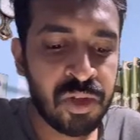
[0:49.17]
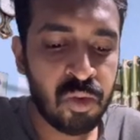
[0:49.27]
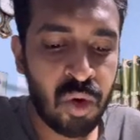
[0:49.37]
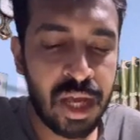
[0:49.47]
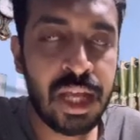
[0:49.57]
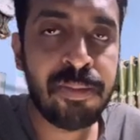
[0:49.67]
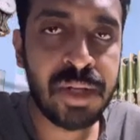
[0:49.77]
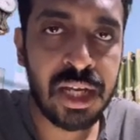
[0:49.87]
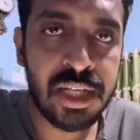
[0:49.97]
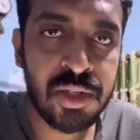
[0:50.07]
Why I'm
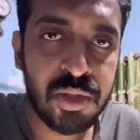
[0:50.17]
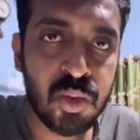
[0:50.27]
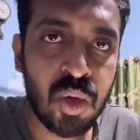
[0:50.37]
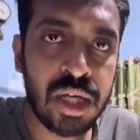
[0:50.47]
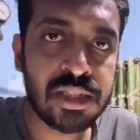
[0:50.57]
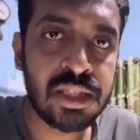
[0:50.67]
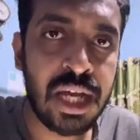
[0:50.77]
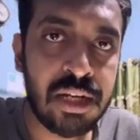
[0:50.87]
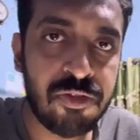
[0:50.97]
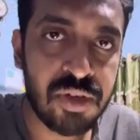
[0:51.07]
telling you to watch
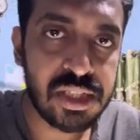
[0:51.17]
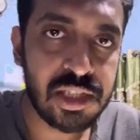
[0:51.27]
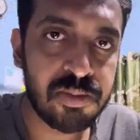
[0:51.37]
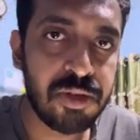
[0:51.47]
that first